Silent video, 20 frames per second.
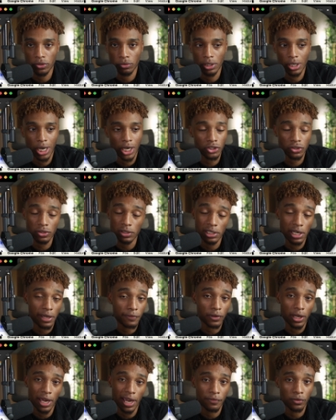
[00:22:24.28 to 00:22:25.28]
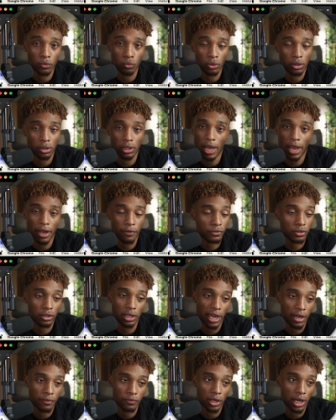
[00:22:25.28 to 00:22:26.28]
to it. I just never, ever will, ever,
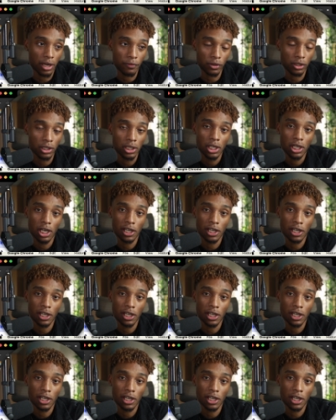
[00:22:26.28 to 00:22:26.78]
ever, ever.